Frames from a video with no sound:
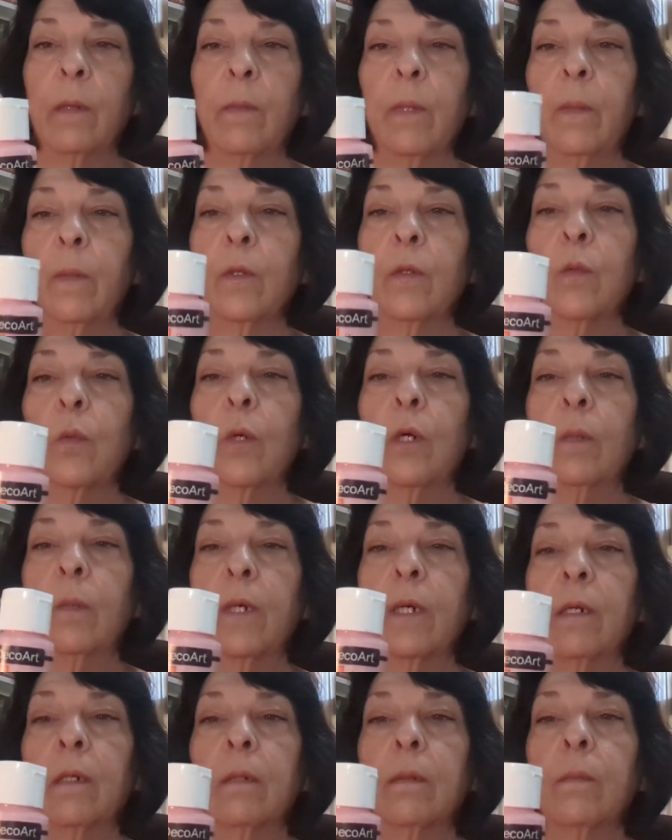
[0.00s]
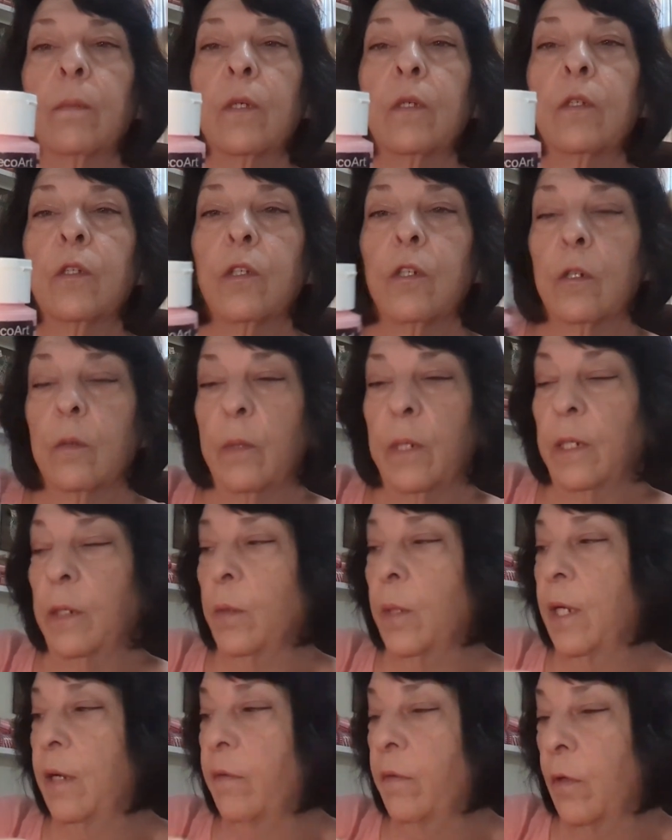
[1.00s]
Maybe it was Walmart. I'm not sure. But
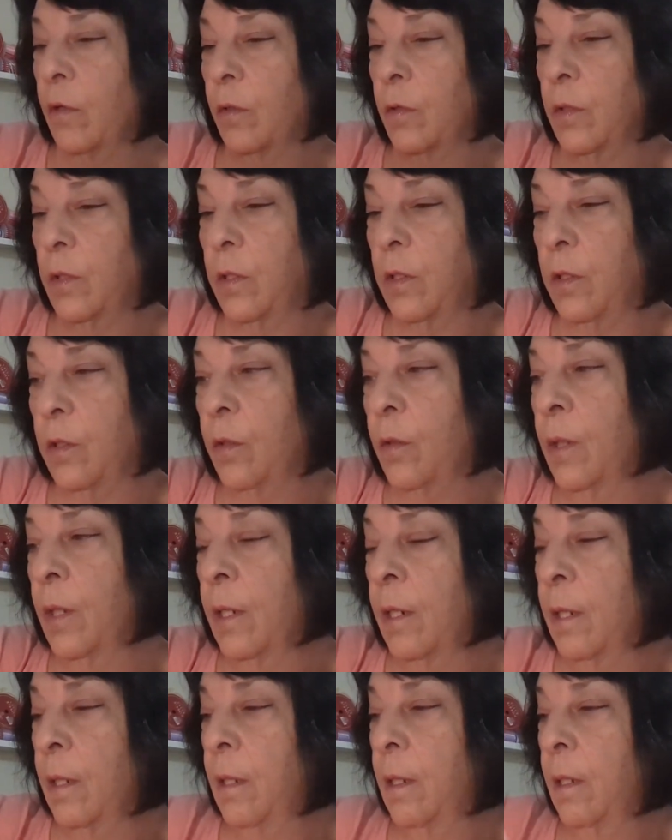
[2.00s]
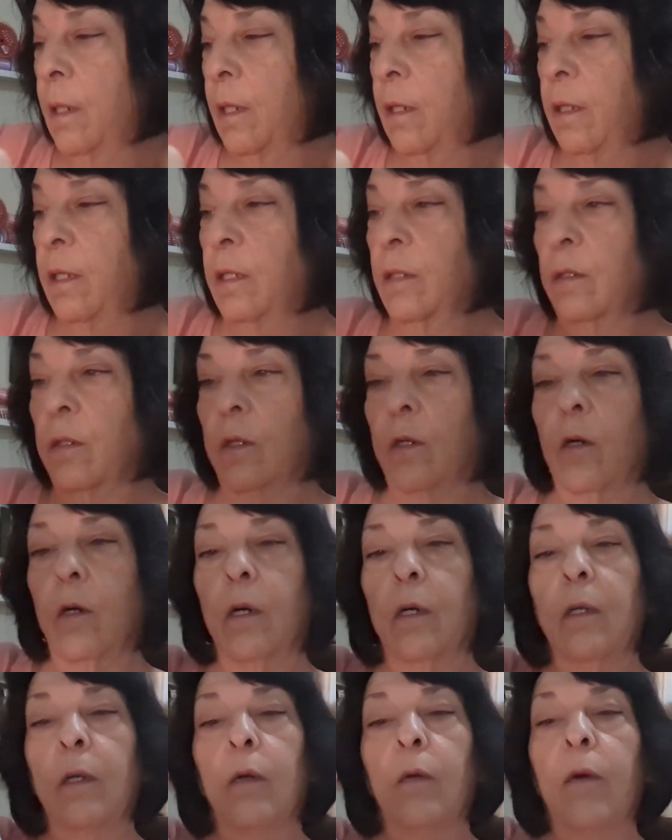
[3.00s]
anyway, I have those too. And these are
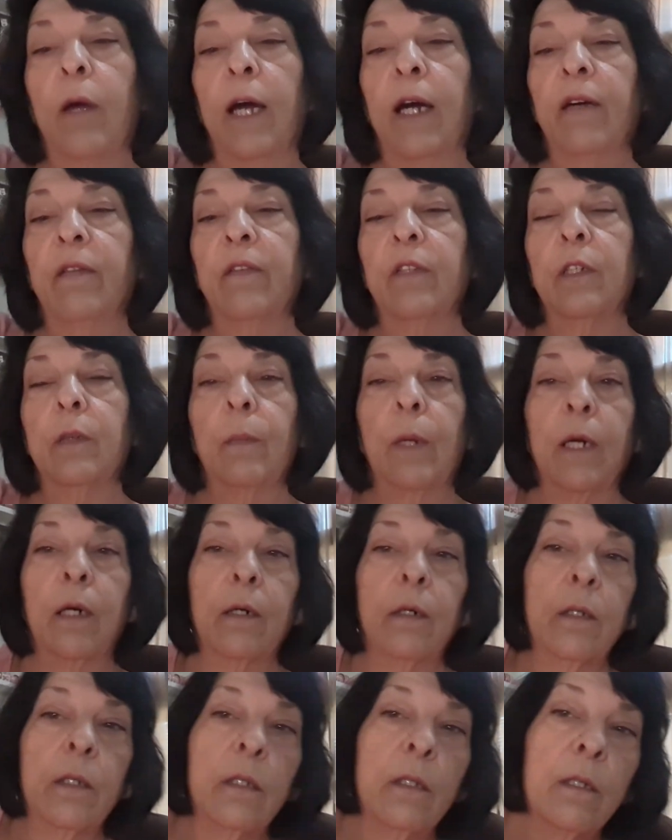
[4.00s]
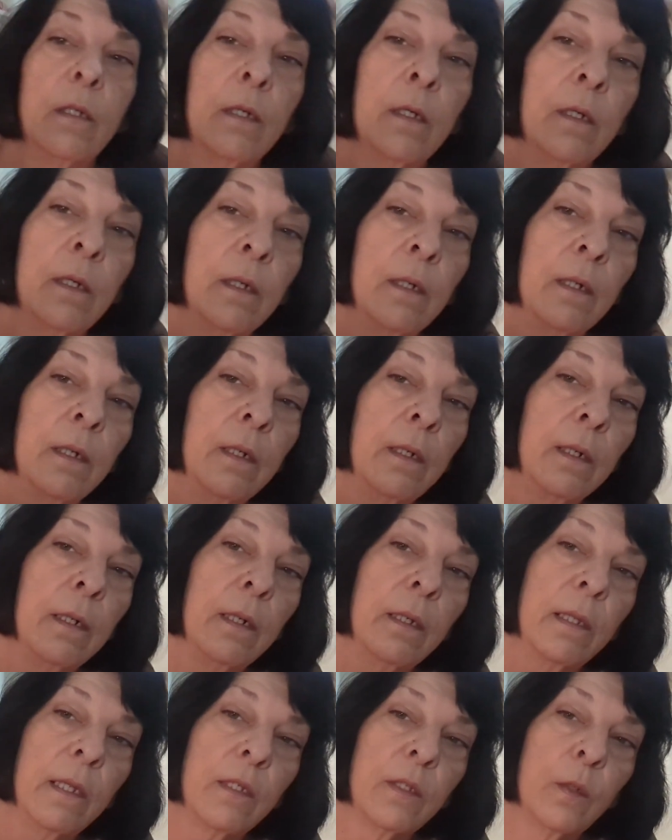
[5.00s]
called Craft Smarts.
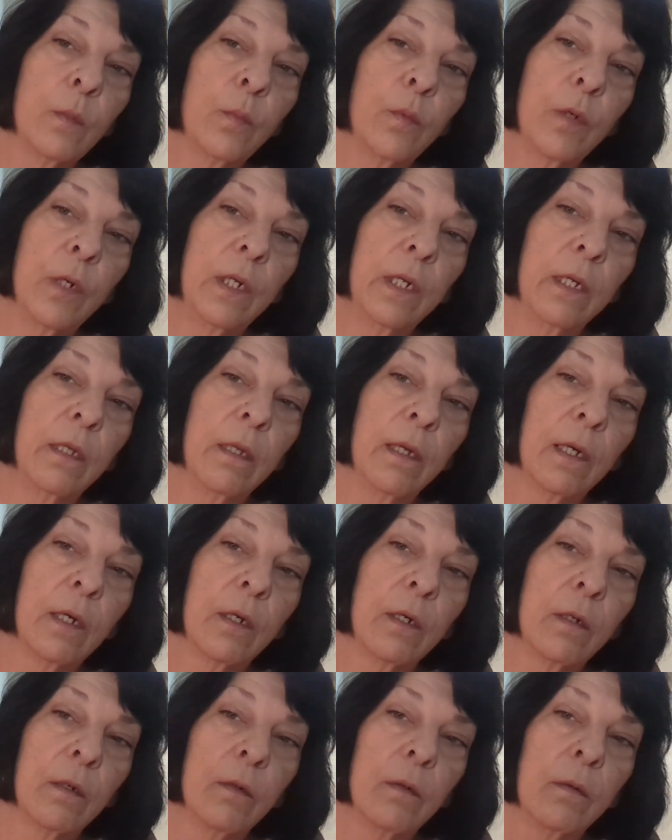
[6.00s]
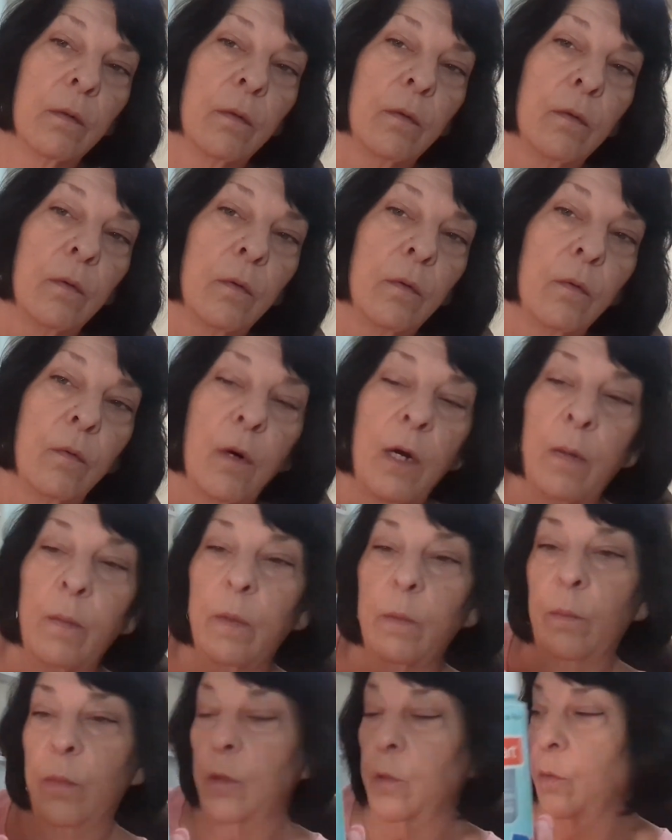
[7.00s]
That's a pretty, like,
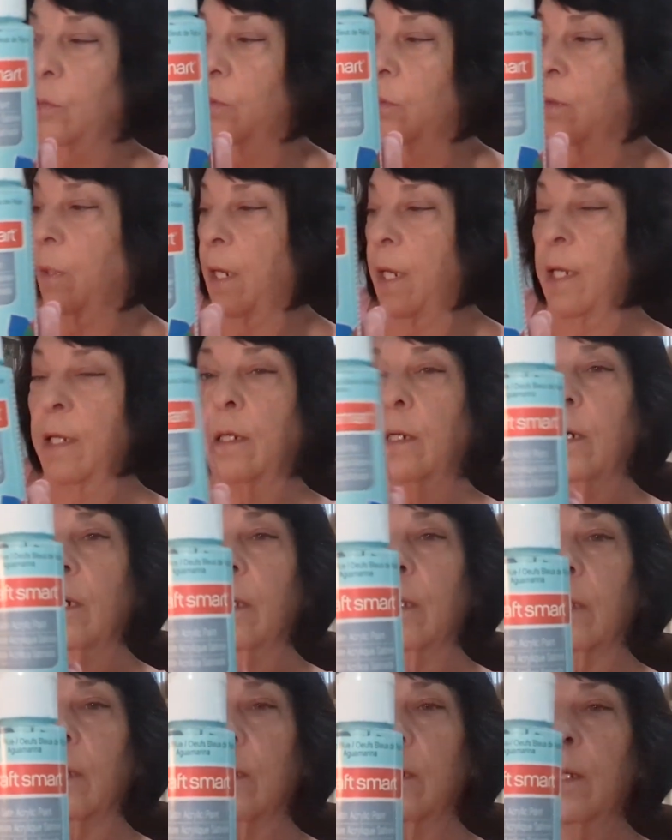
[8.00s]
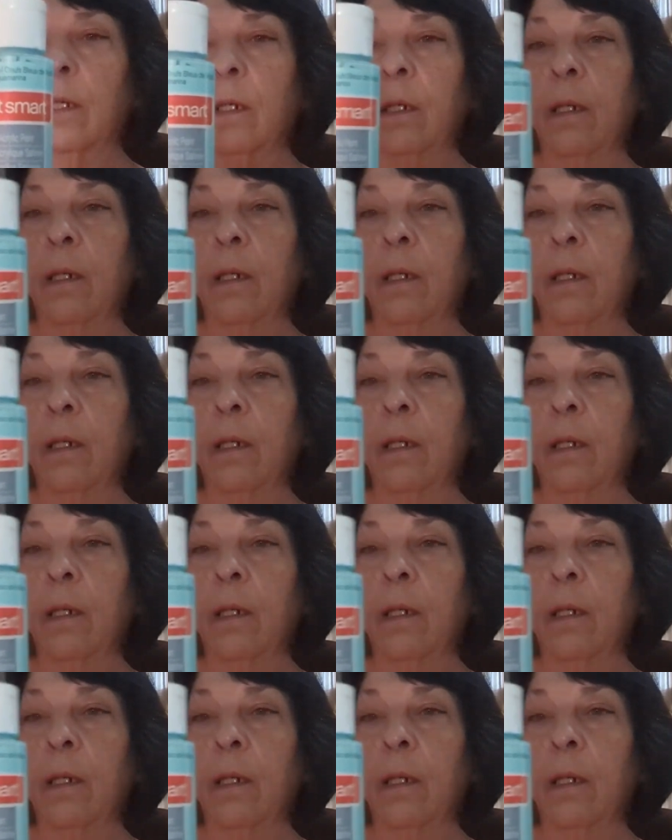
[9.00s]
robin blue egg color.